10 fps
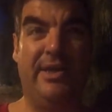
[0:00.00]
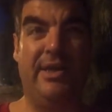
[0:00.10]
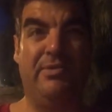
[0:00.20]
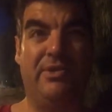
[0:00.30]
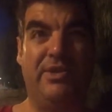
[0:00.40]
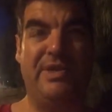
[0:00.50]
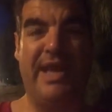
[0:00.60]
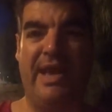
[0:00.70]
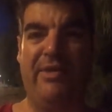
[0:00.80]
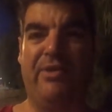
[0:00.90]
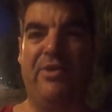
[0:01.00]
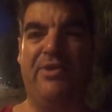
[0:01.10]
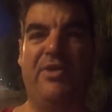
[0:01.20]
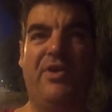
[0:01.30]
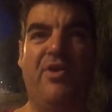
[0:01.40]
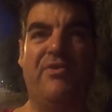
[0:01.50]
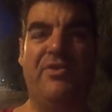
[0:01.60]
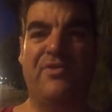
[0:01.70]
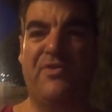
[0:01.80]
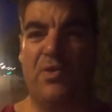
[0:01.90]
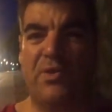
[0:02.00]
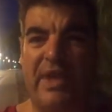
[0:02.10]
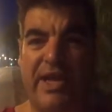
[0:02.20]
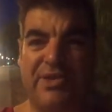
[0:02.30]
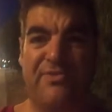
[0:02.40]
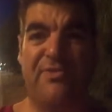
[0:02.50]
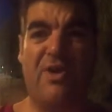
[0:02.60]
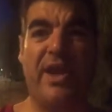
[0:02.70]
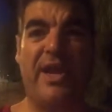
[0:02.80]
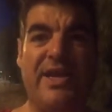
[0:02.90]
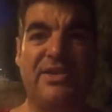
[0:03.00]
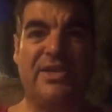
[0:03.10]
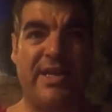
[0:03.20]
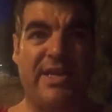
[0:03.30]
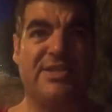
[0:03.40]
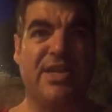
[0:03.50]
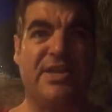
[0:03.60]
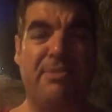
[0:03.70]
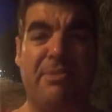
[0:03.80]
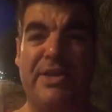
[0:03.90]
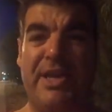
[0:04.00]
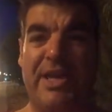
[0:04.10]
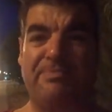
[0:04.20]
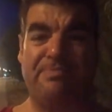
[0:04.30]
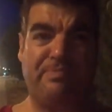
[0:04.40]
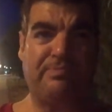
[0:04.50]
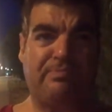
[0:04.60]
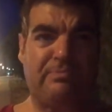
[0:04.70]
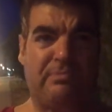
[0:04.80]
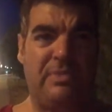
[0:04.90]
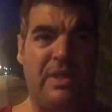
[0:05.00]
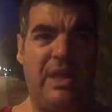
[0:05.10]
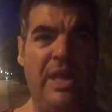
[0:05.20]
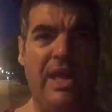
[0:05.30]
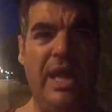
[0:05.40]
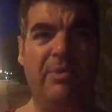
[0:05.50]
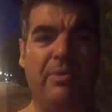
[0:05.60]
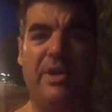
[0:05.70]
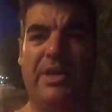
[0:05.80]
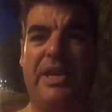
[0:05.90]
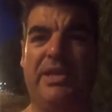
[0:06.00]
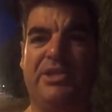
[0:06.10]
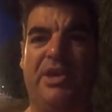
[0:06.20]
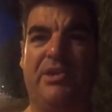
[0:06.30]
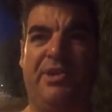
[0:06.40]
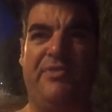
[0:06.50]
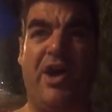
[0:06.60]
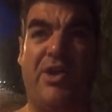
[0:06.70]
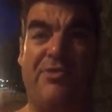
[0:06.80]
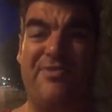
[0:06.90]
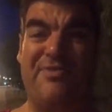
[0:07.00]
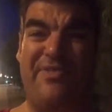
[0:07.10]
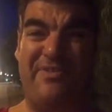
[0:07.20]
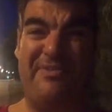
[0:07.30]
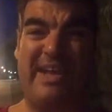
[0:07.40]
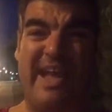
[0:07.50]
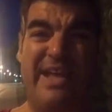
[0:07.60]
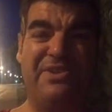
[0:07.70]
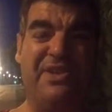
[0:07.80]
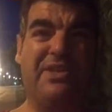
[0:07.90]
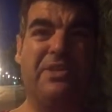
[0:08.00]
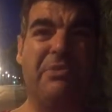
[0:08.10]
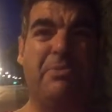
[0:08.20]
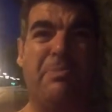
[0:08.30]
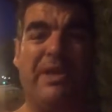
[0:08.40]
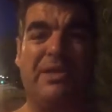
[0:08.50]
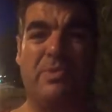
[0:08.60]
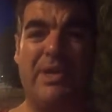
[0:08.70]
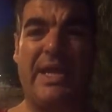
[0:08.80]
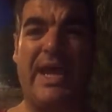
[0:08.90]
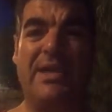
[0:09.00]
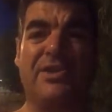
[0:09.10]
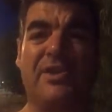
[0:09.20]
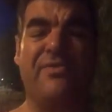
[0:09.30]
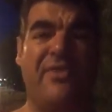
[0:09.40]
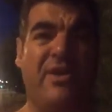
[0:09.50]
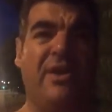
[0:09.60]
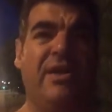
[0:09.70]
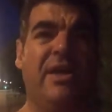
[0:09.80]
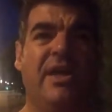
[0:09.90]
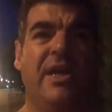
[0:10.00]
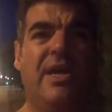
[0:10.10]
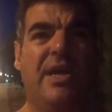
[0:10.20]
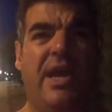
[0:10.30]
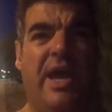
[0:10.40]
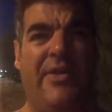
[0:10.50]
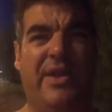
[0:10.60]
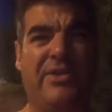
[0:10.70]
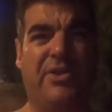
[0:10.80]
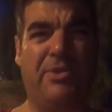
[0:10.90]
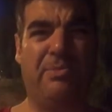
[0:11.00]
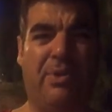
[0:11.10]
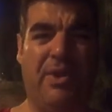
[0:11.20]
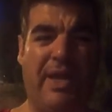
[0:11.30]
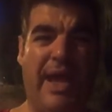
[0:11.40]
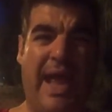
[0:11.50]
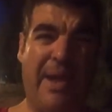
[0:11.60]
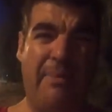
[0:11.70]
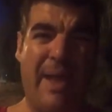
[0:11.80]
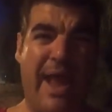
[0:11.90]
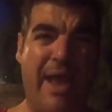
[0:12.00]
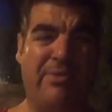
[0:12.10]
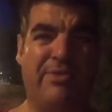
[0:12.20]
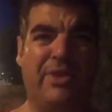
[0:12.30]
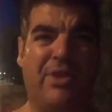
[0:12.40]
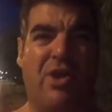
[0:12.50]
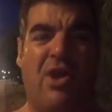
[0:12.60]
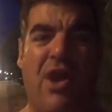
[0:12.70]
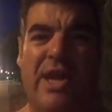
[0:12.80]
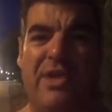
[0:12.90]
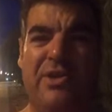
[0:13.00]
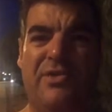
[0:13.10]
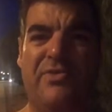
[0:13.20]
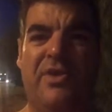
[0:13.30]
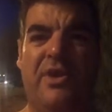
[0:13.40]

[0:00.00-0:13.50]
which is now got over the 4 days of Friday, Saturday, Sunday, Monday. We're going to get a total of 150Ks in. That's going to be the biggest weekend so far, and that's going to put it at about the kind of